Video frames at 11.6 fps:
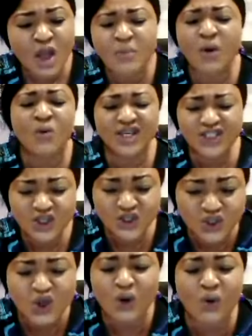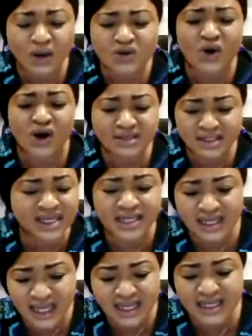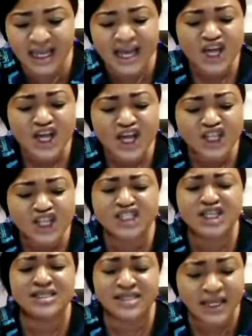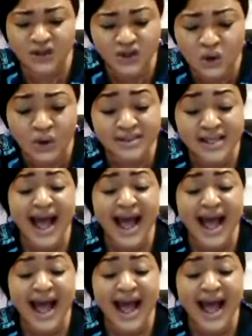But when she saw what God did in India, she said, you know what?